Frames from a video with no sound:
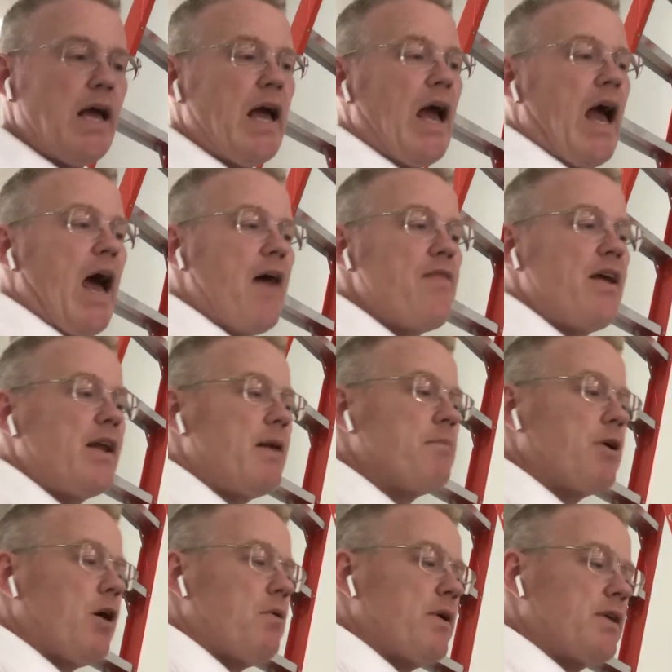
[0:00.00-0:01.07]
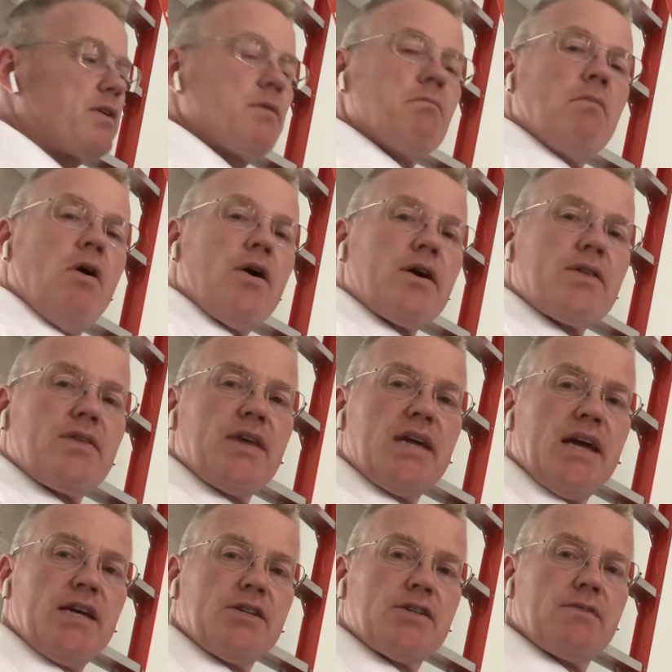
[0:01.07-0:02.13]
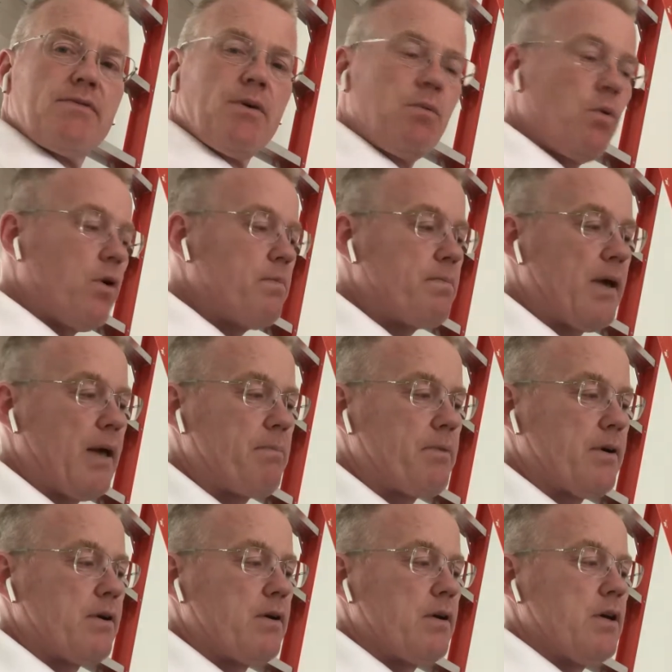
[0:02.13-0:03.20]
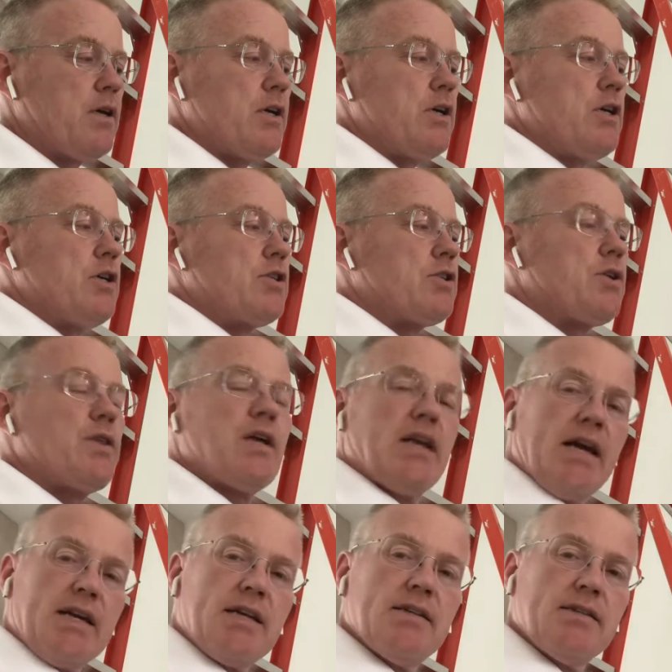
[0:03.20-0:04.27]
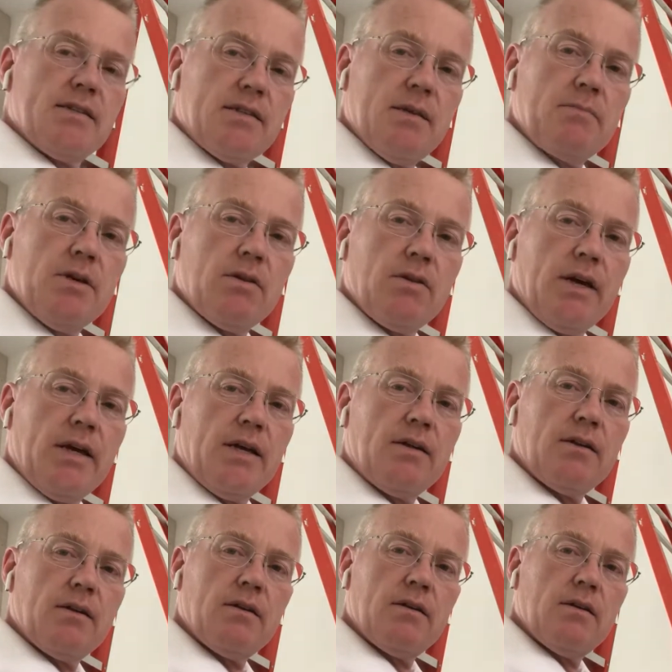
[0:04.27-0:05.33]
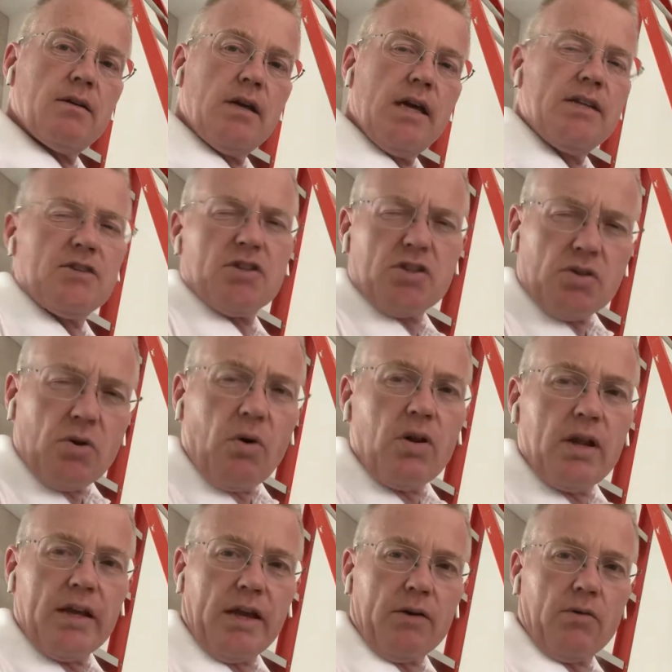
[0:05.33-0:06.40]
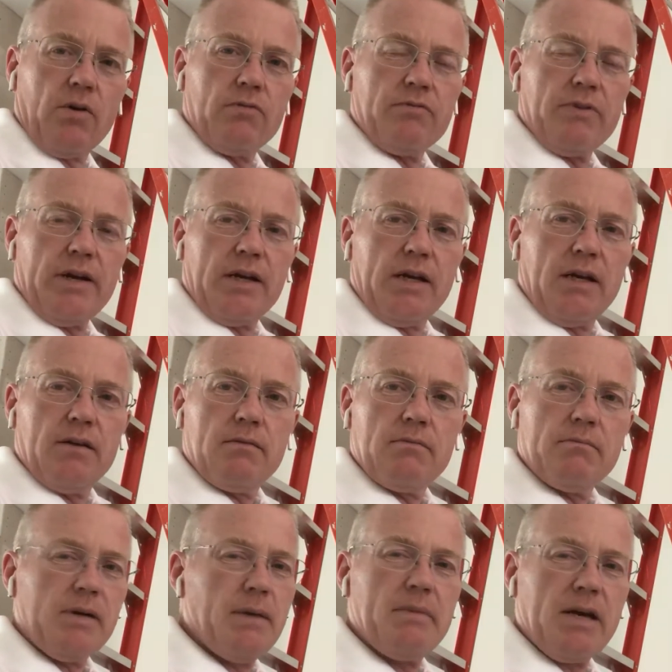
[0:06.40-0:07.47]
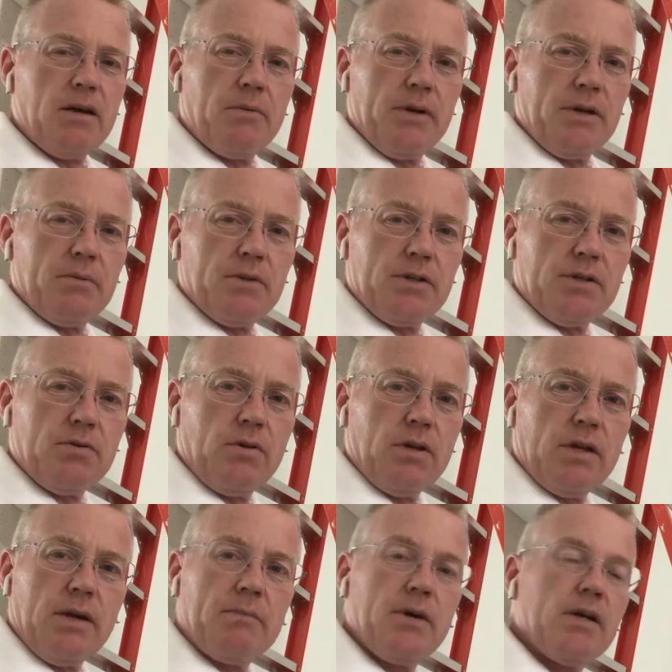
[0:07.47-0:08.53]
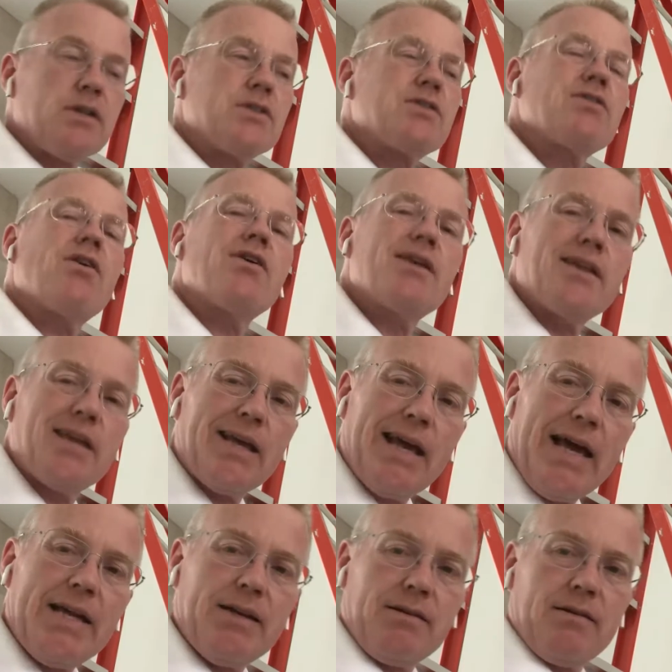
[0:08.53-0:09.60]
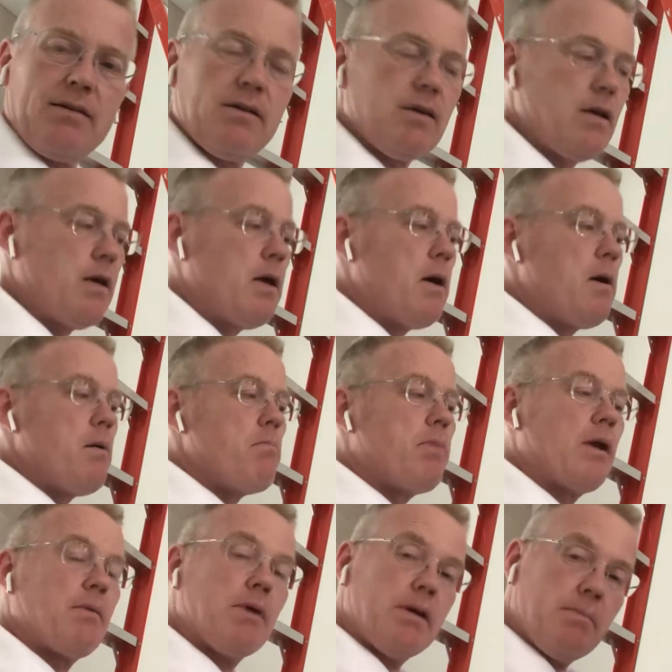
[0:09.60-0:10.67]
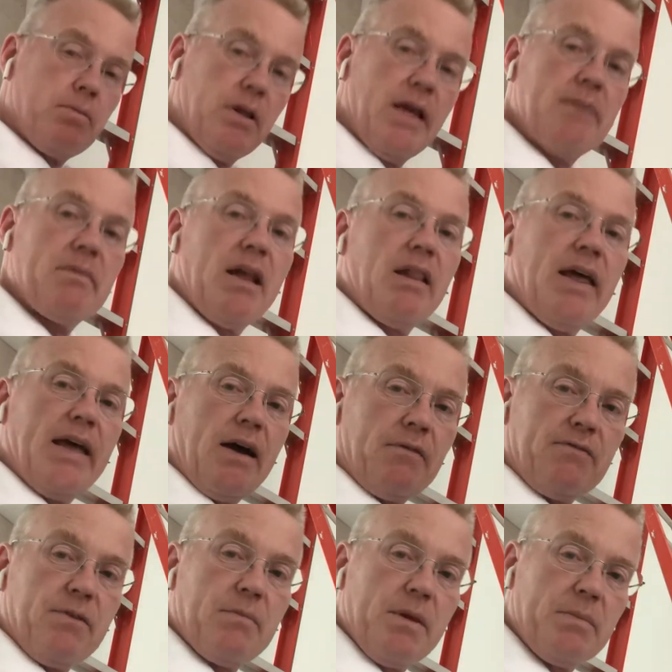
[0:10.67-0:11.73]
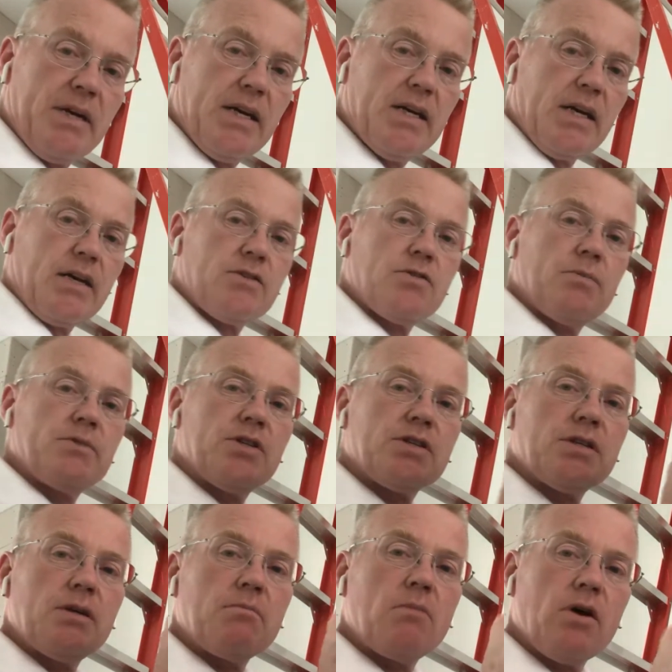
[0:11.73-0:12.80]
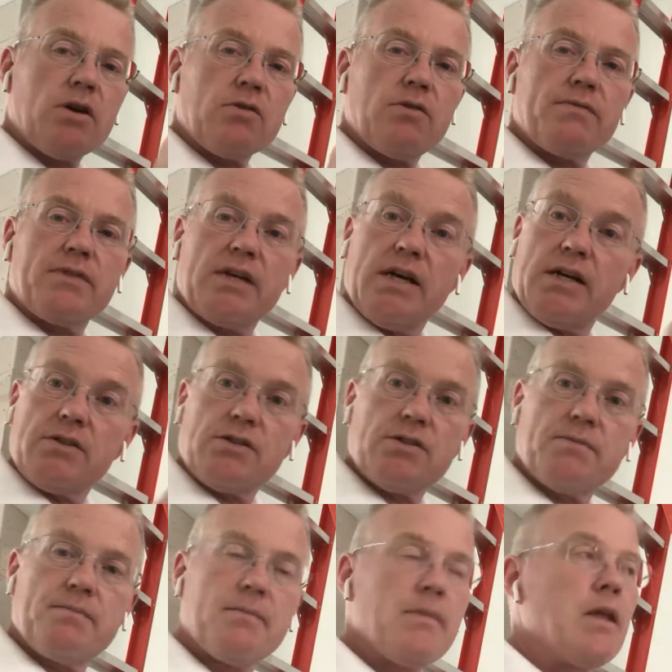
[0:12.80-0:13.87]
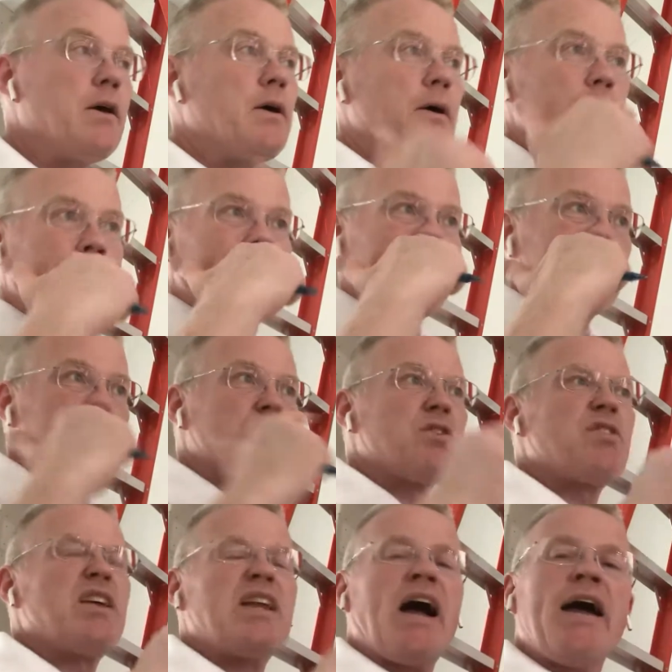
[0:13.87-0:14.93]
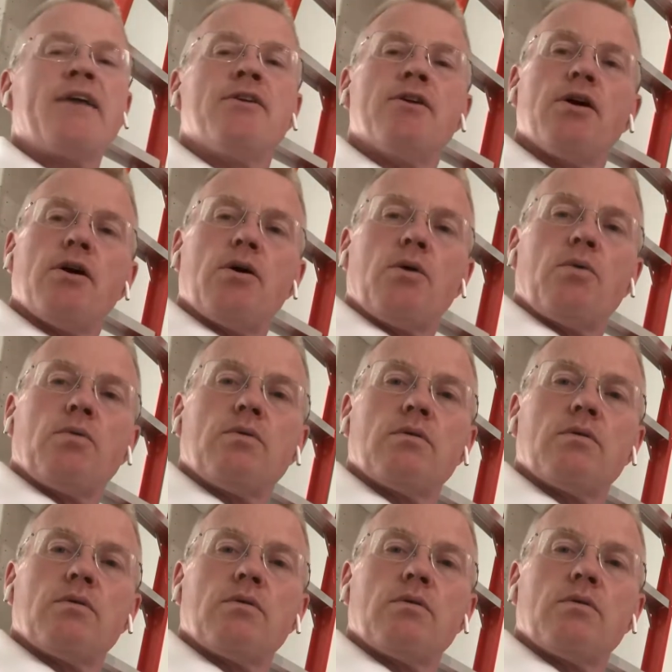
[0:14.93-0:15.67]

and then I'm going to mark the edge of the wallpaper so that I can simulate installing it already. But I'm not going to install it. I'm going to start in the end. But I'm going to plan my layout from the beginning. So I'm just going to mark off the edge so that I know